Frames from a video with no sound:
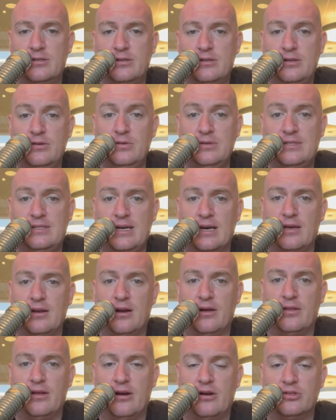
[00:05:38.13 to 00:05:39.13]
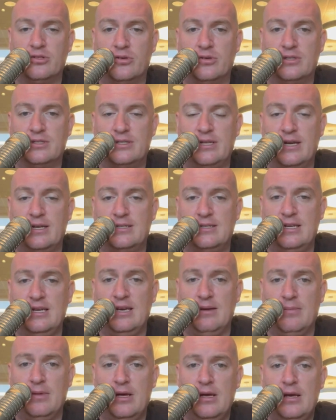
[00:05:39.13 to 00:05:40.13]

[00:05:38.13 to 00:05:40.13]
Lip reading: He was second on the Arizona State team